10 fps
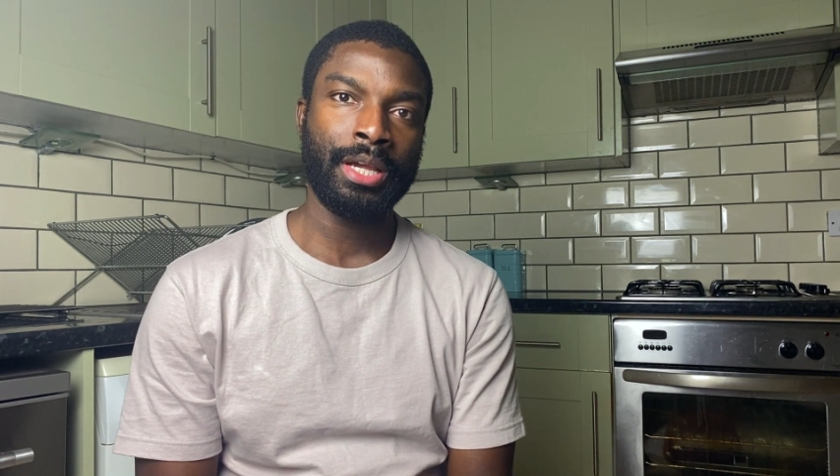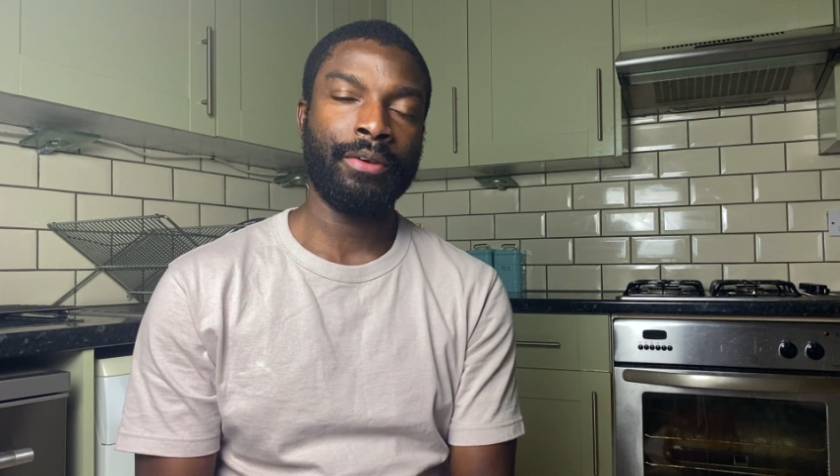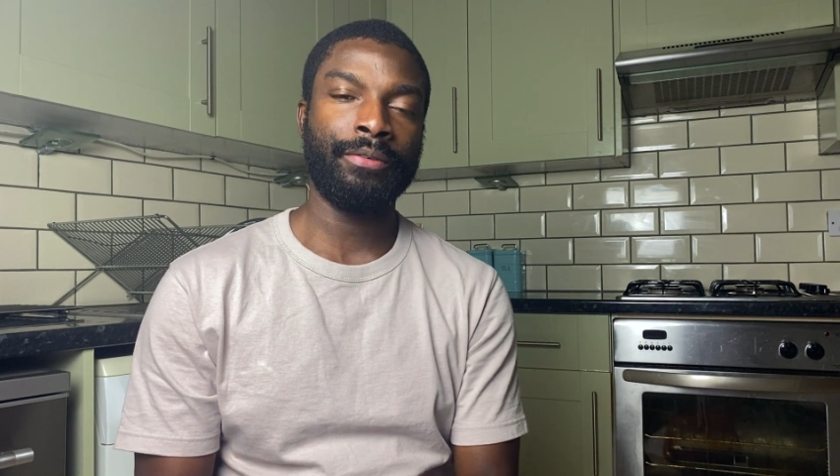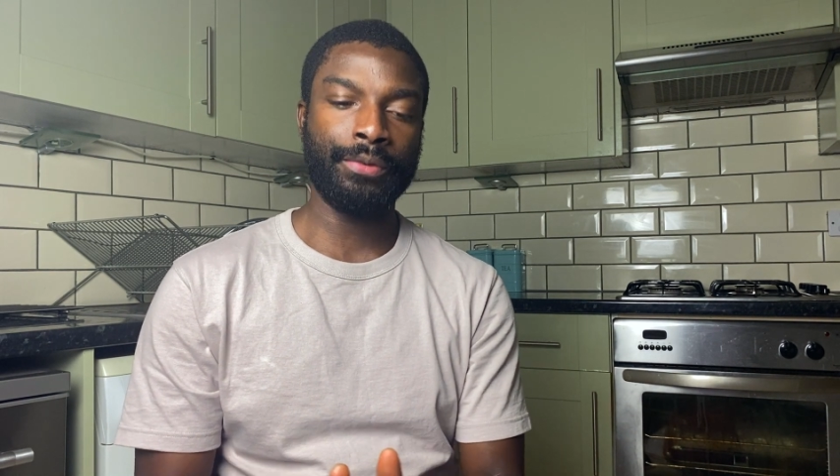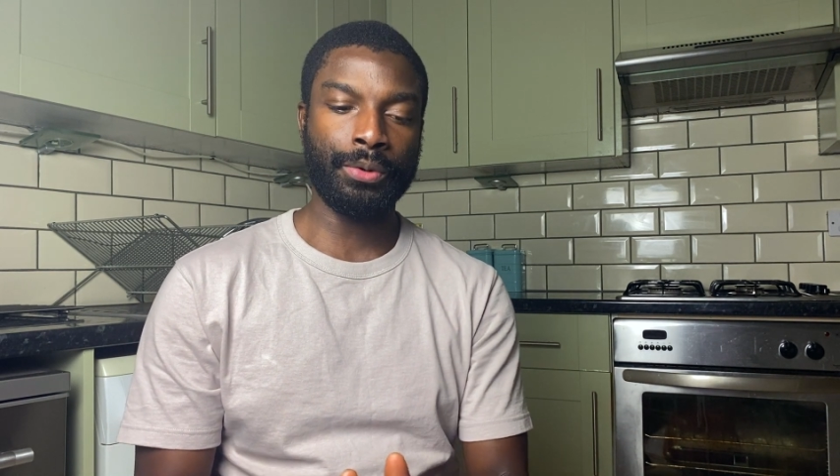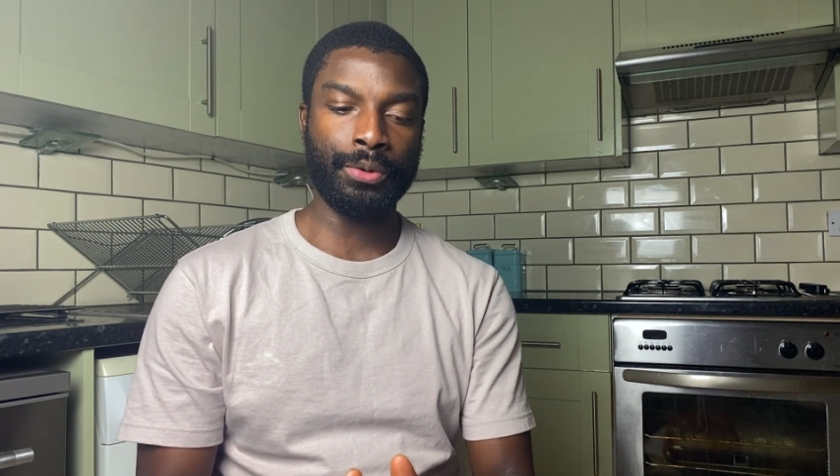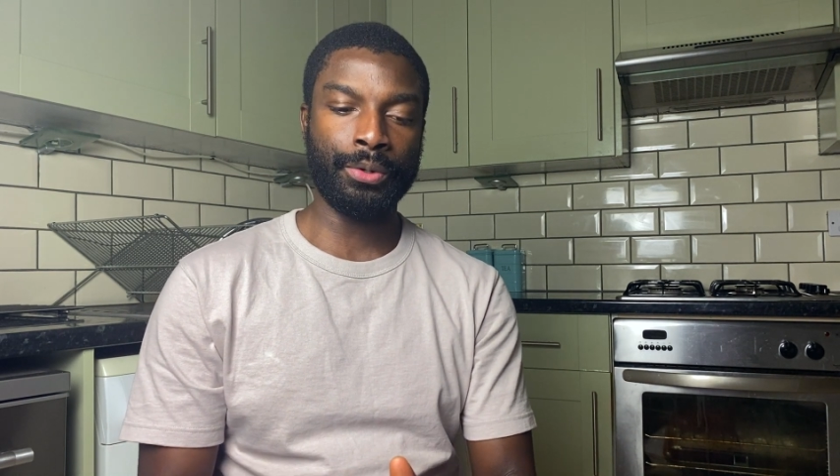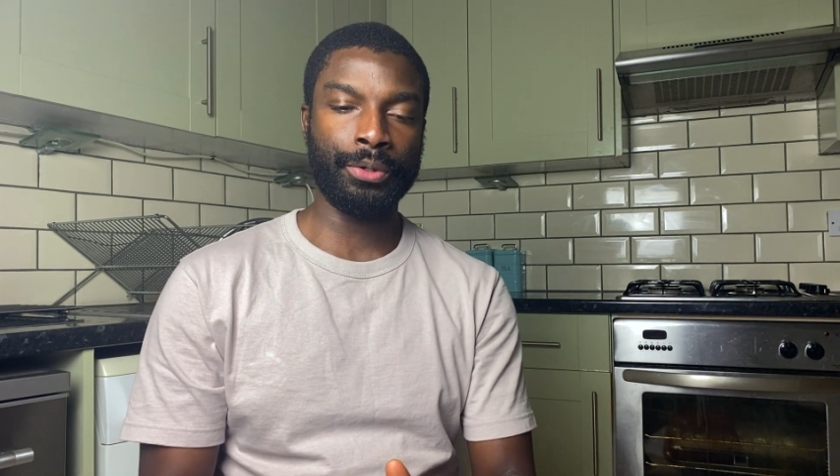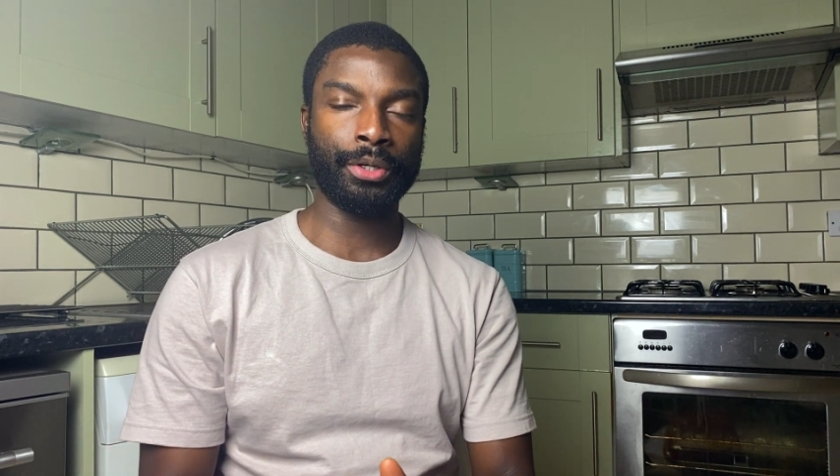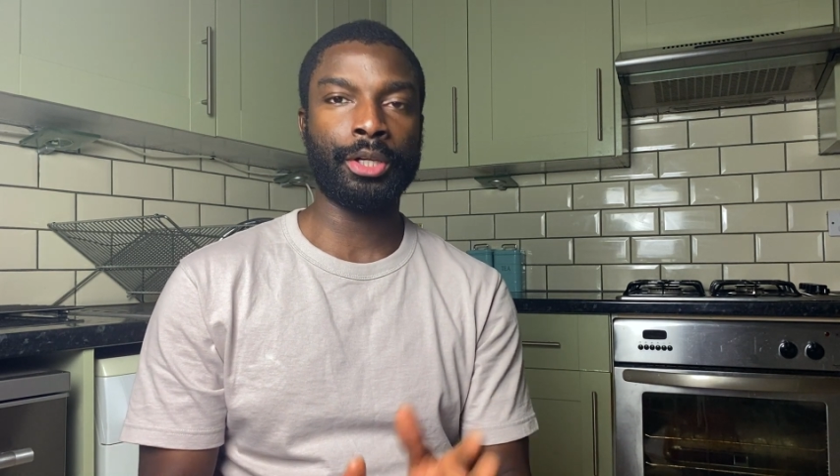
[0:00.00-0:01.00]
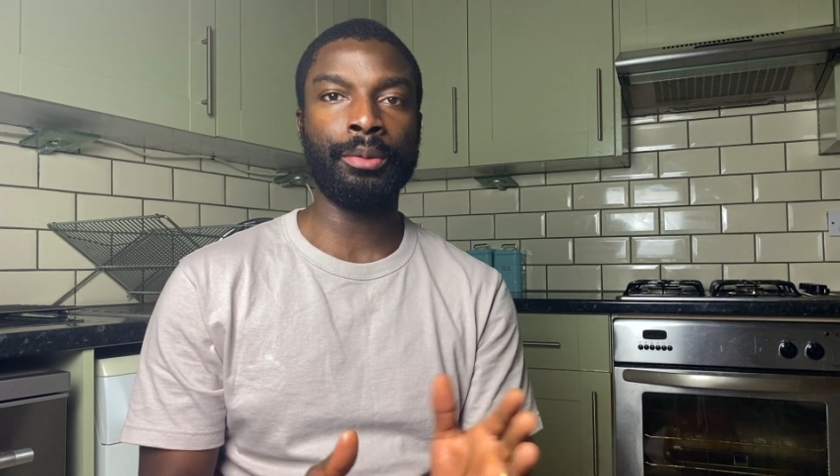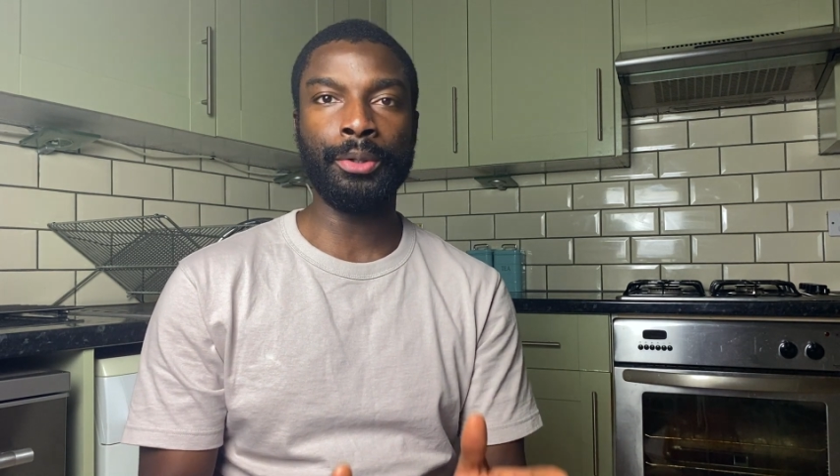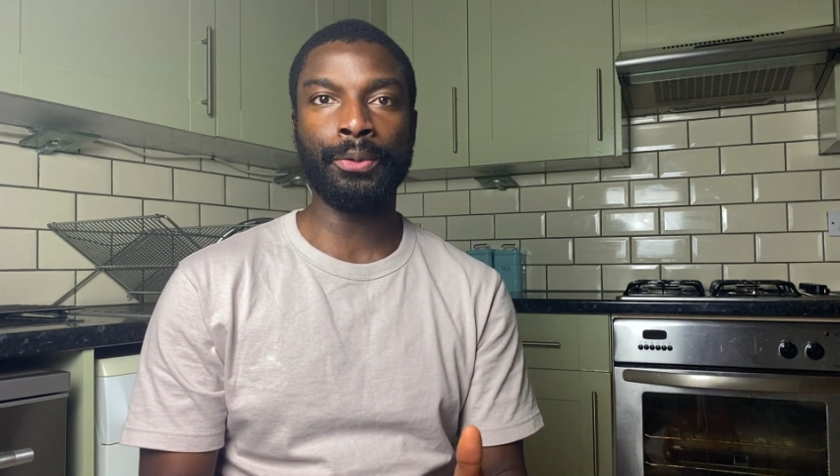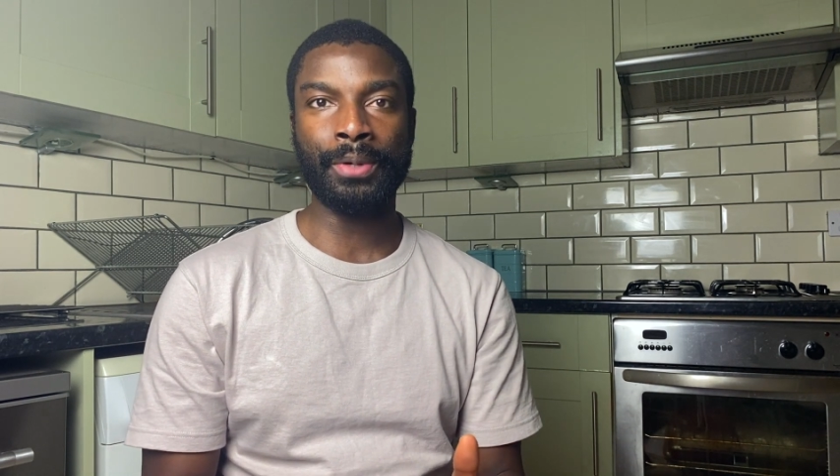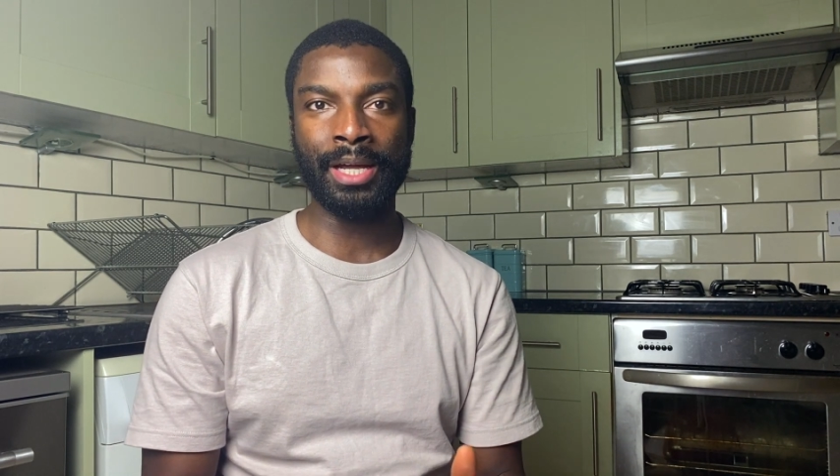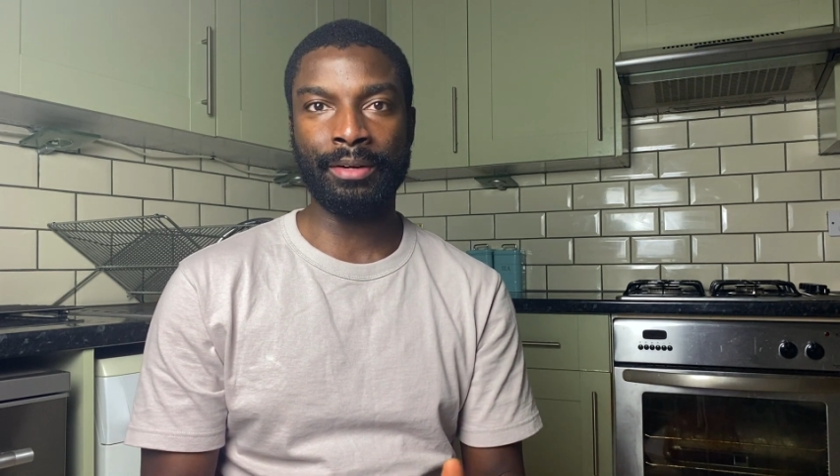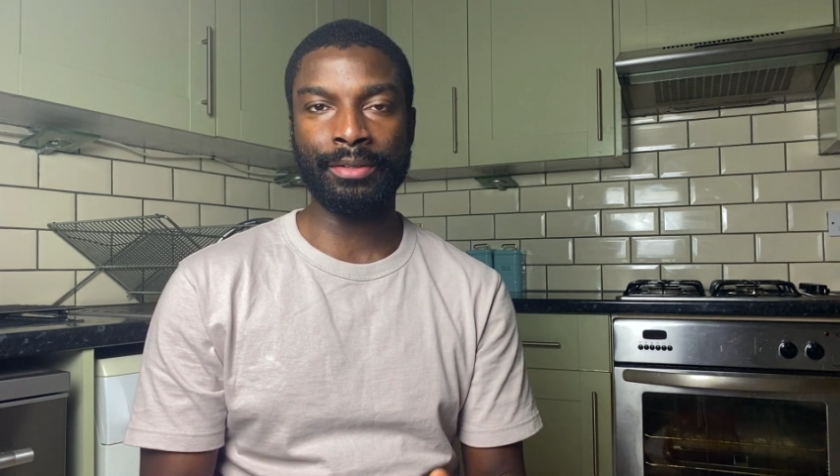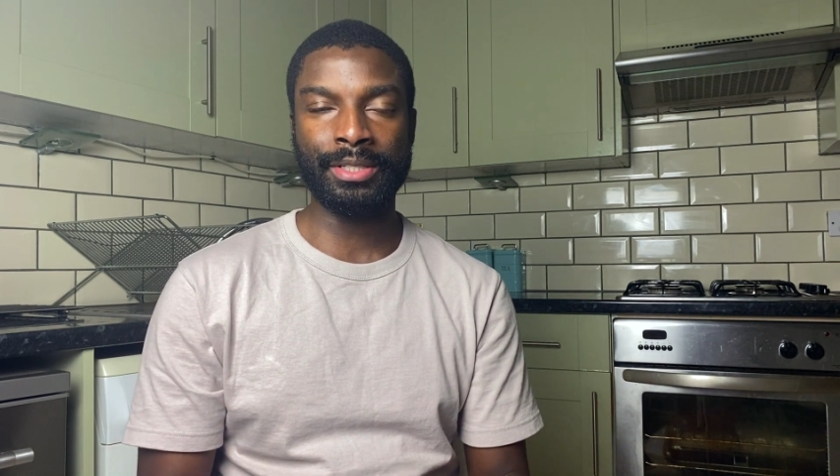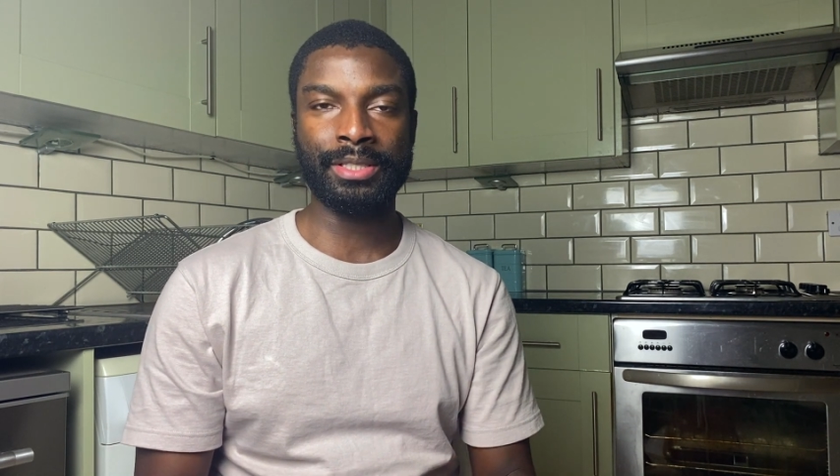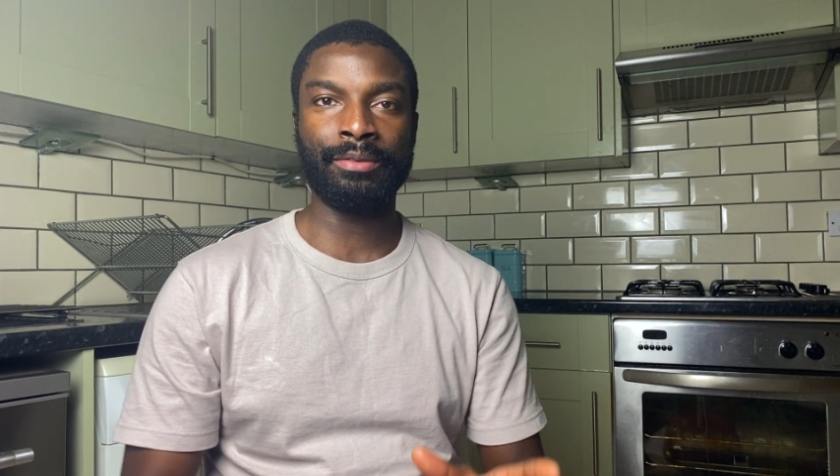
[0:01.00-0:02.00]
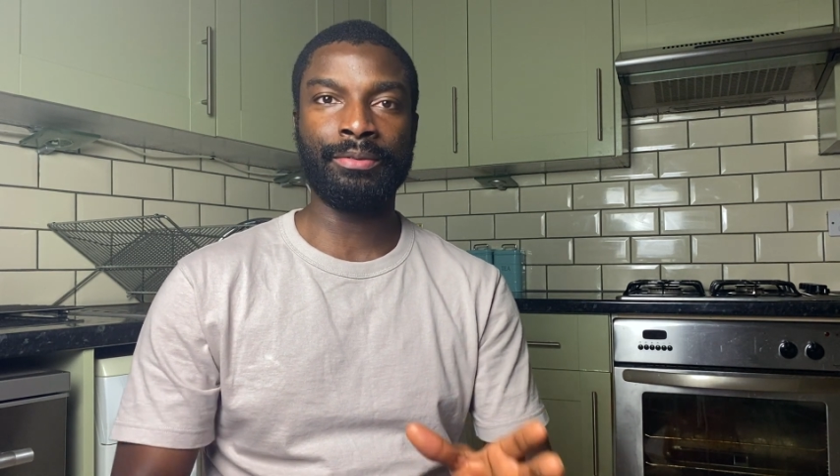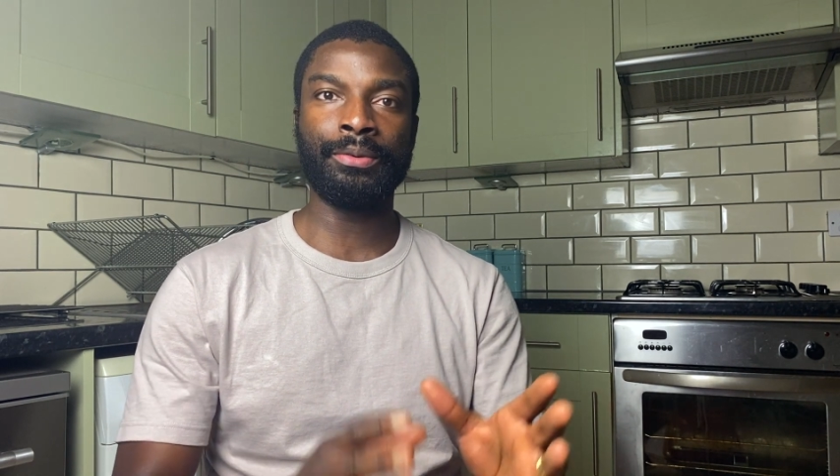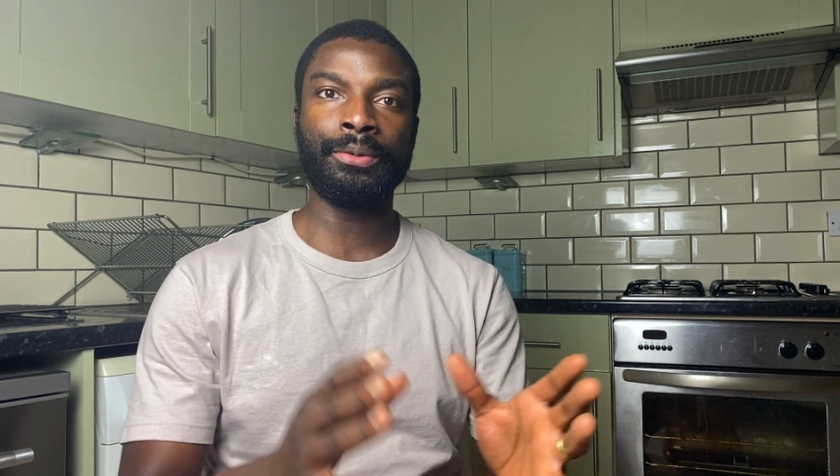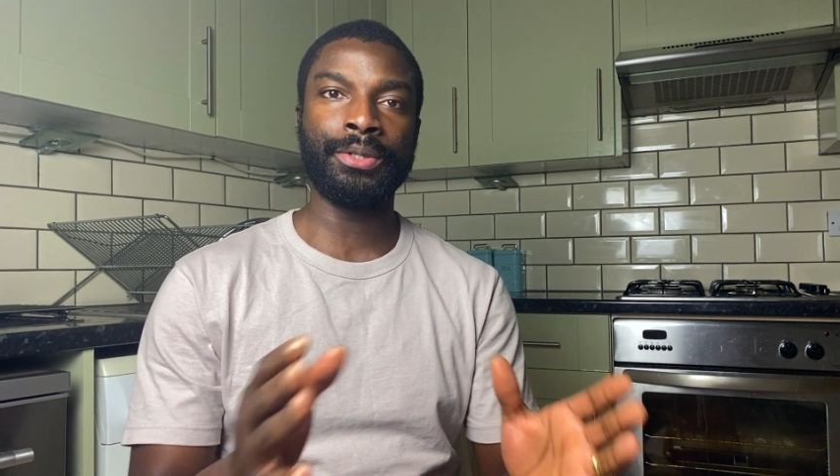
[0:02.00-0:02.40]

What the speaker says: for communal areas and for